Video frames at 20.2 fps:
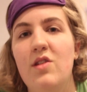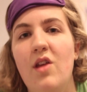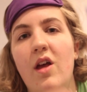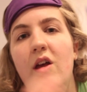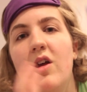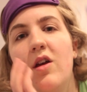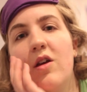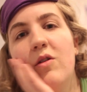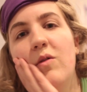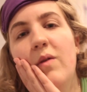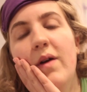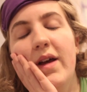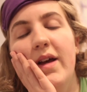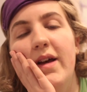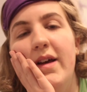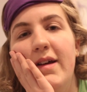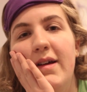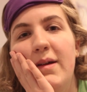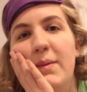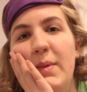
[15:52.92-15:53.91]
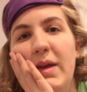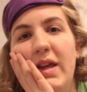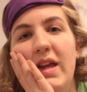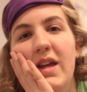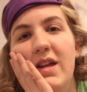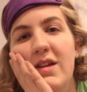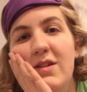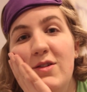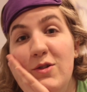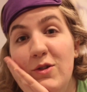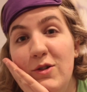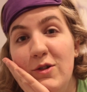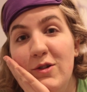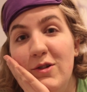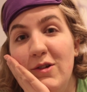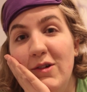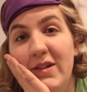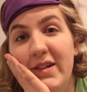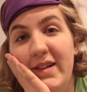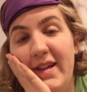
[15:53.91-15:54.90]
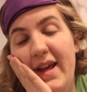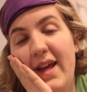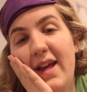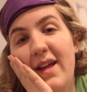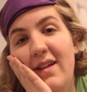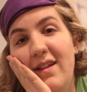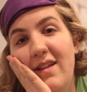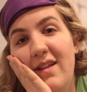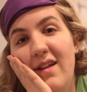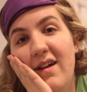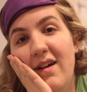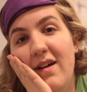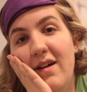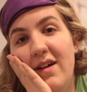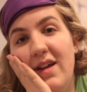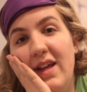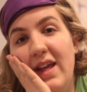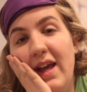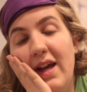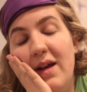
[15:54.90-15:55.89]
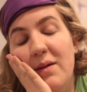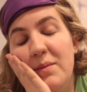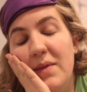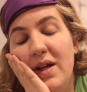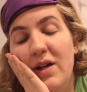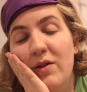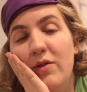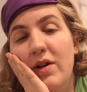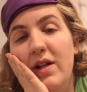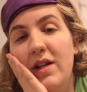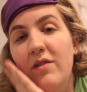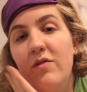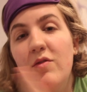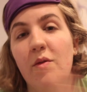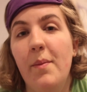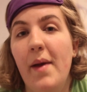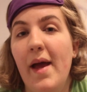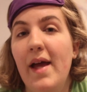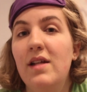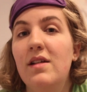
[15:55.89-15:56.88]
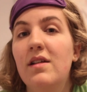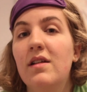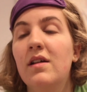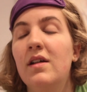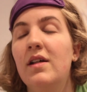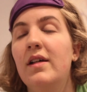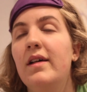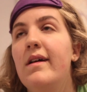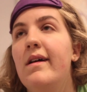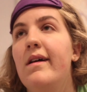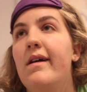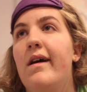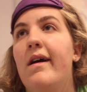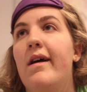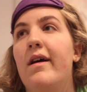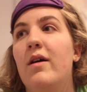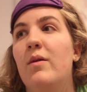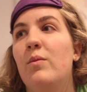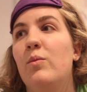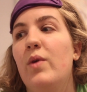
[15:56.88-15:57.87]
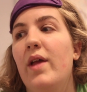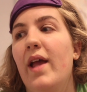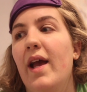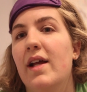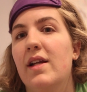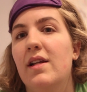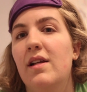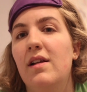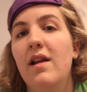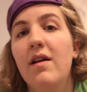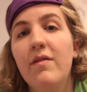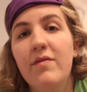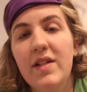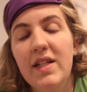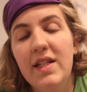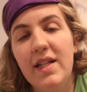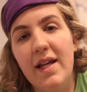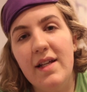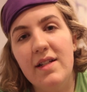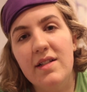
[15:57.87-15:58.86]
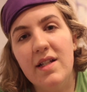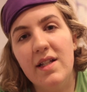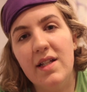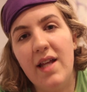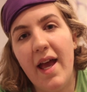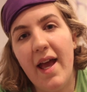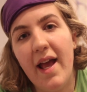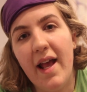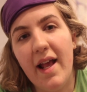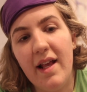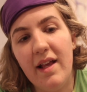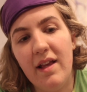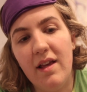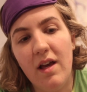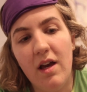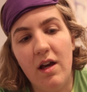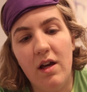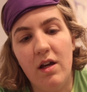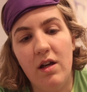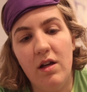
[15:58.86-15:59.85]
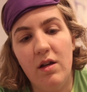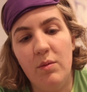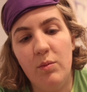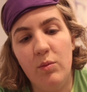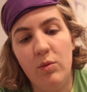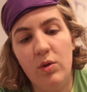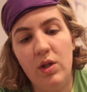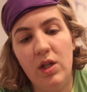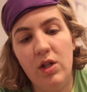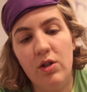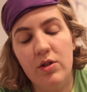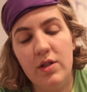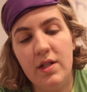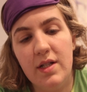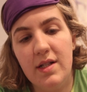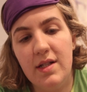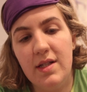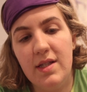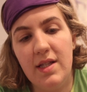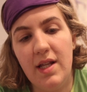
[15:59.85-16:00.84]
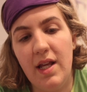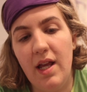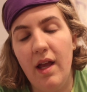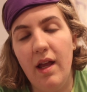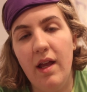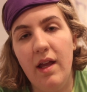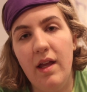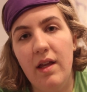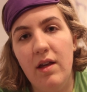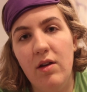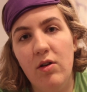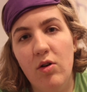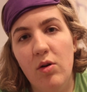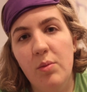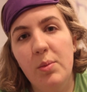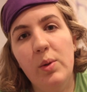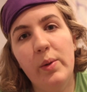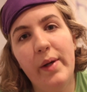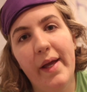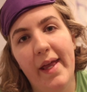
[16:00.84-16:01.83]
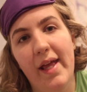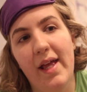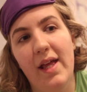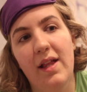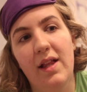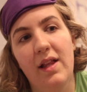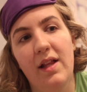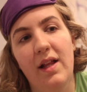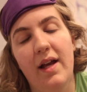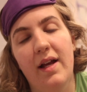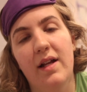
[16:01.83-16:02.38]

So in case you could not tell, I am now ready for bed. We had a lovely day today. We got to see Cobble Hill